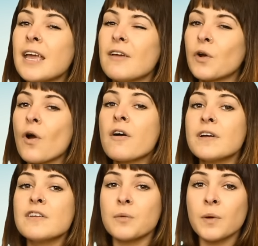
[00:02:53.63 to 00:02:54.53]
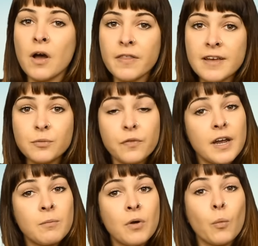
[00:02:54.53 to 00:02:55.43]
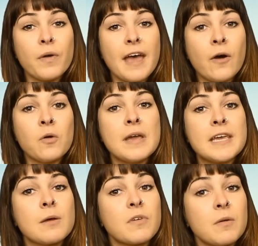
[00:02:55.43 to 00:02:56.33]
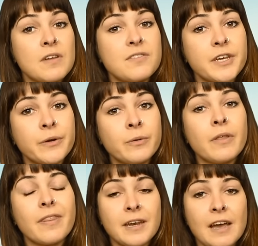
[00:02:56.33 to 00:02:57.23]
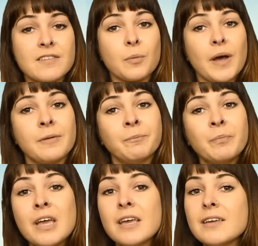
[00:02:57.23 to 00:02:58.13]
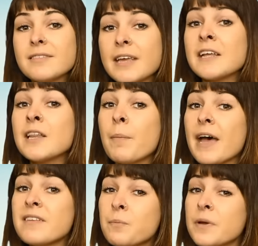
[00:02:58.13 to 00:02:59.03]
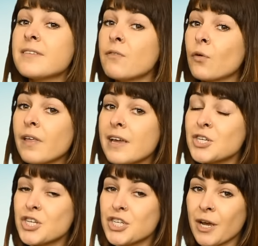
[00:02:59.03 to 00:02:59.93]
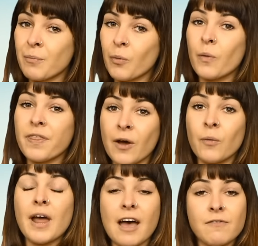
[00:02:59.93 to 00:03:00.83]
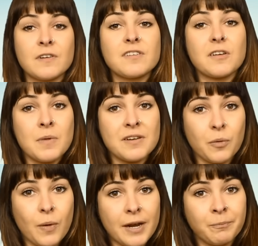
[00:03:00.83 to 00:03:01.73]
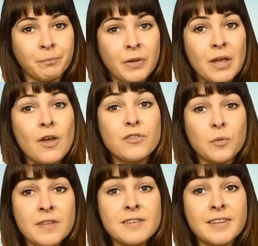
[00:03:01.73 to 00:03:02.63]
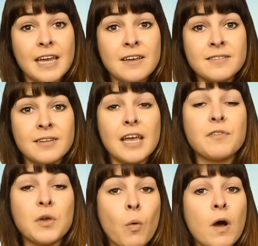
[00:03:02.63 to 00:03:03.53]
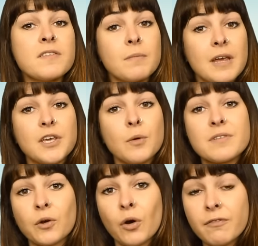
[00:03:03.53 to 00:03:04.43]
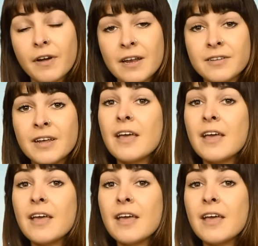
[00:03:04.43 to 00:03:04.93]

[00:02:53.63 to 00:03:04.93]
If you're already doing all this for him without making him commit to you, then guess what? He's getting the best bits of a relationship without having to commit to one. So in this case, if you want to make you his girlfriend,